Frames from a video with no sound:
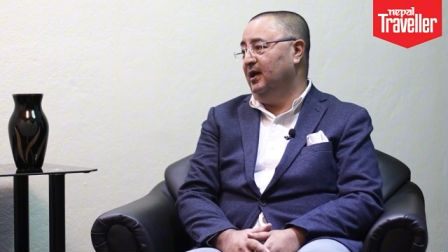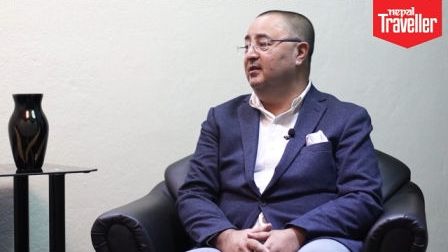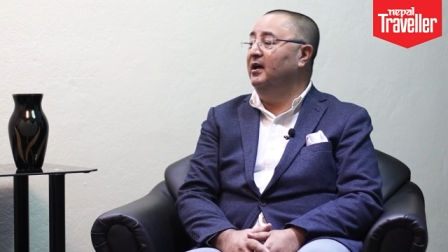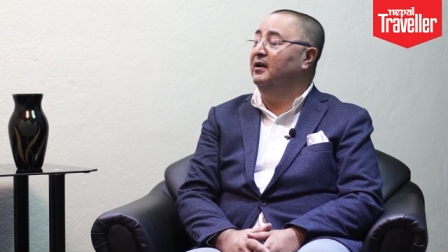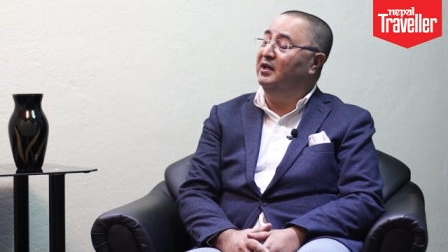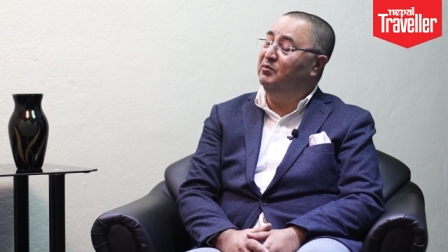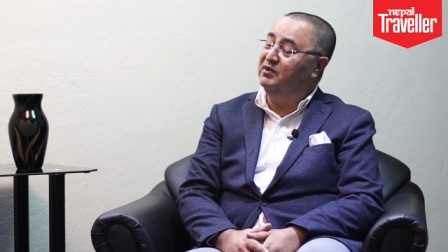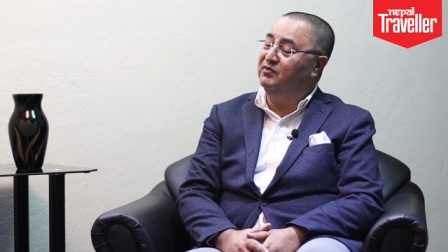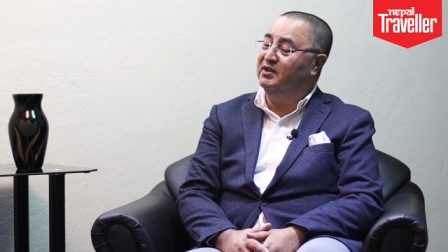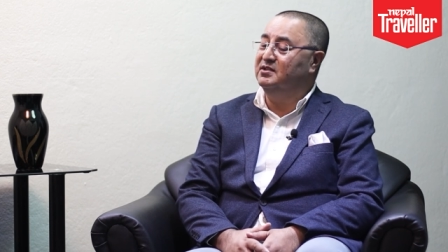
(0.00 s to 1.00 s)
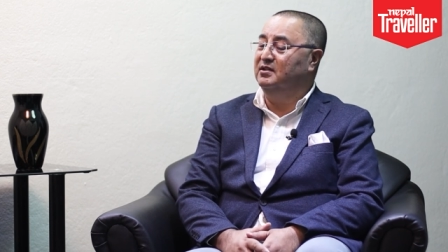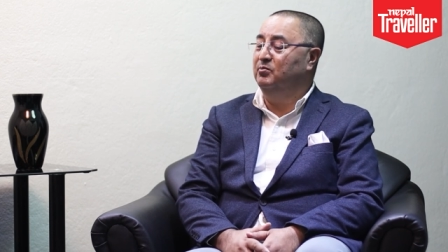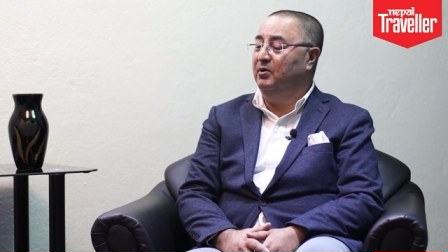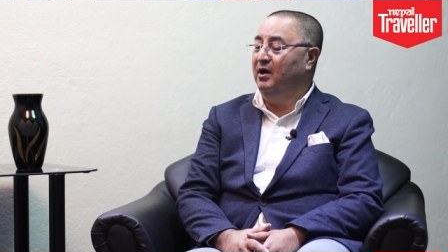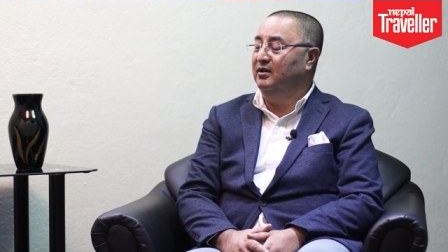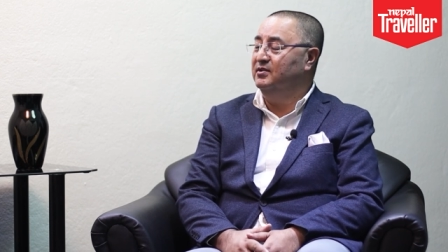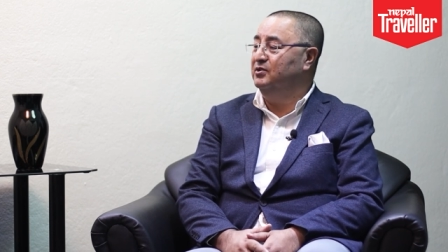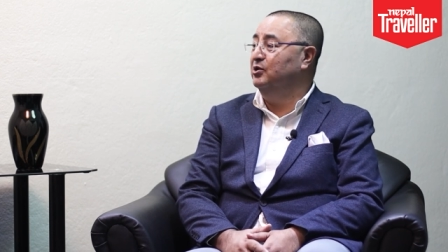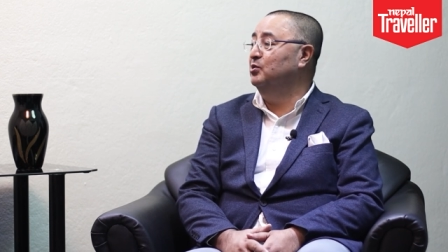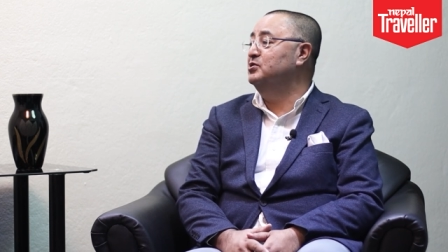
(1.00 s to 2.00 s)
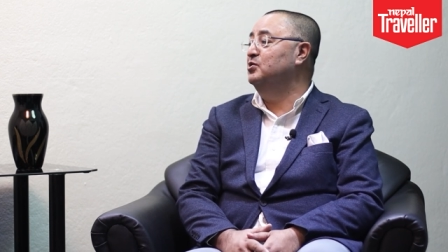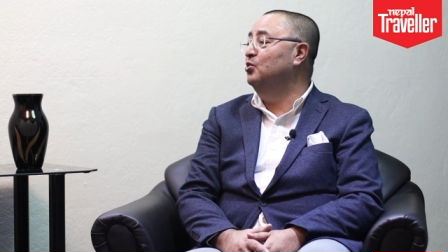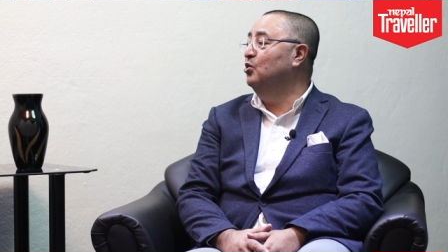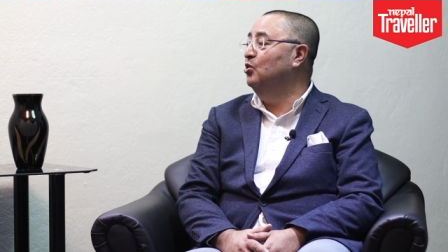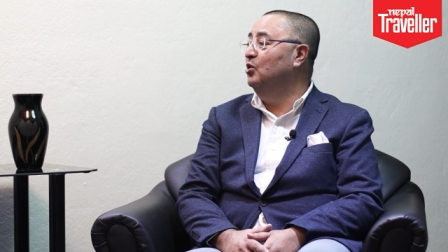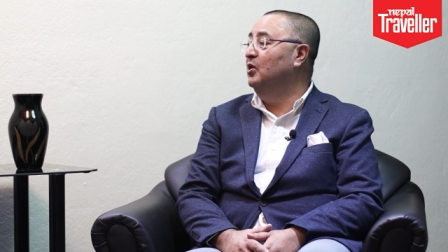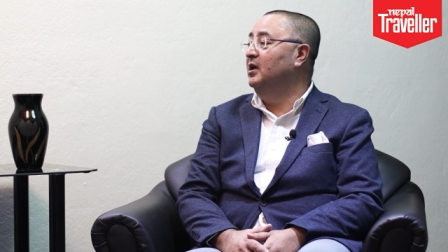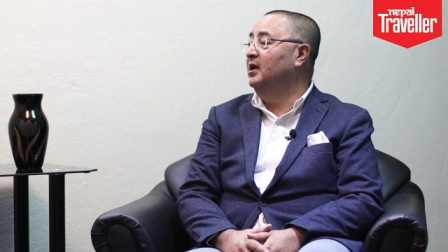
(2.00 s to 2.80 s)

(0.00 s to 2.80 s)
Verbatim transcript: And that time interesting part is there was no